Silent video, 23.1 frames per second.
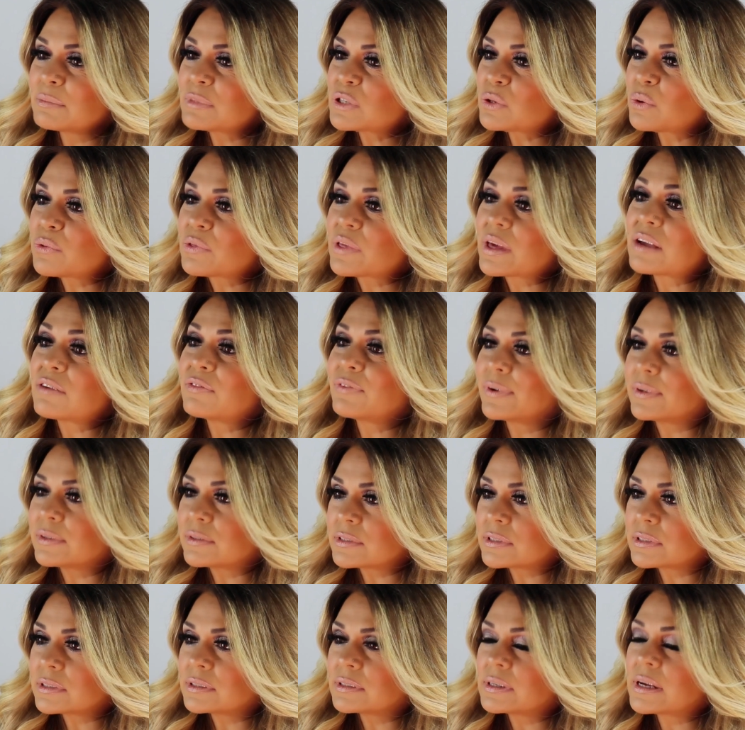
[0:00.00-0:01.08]
so thankful
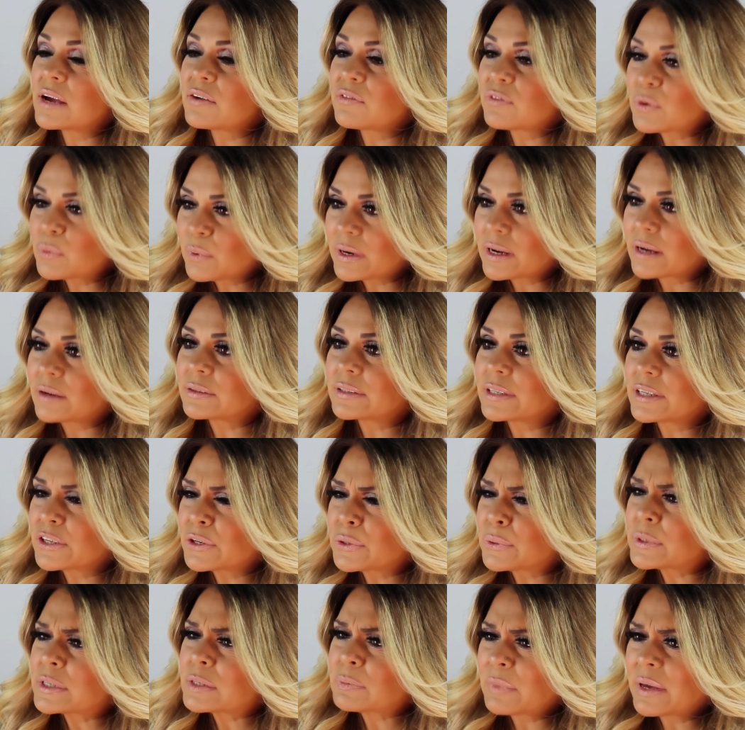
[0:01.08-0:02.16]
to everyone out there
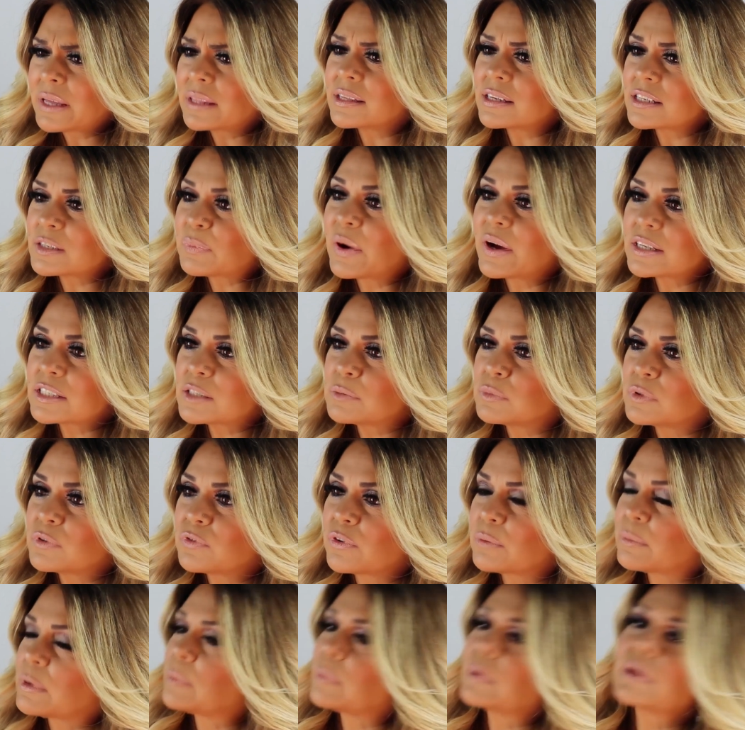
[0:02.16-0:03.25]
who has made this possible
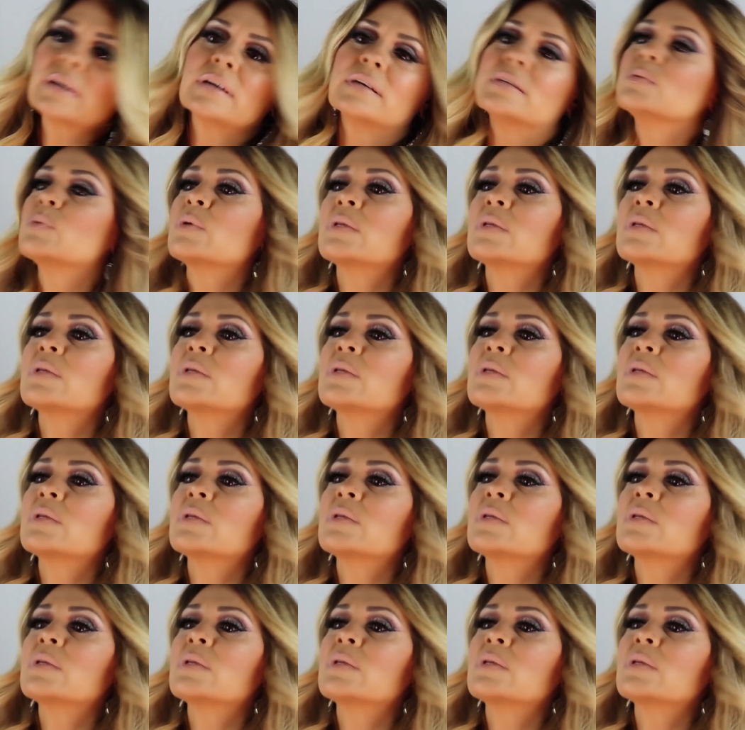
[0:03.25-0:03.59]
for me, because